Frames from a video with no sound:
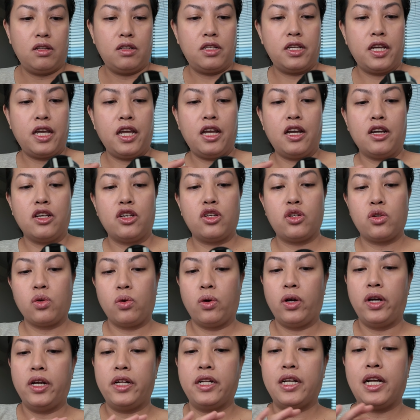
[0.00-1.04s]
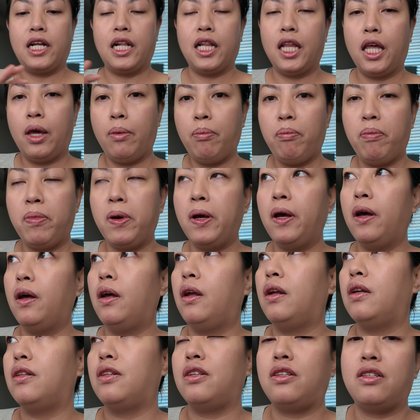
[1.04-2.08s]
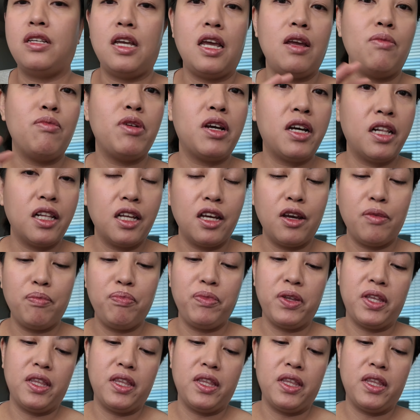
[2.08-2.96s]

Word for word: take a short clip, the same clip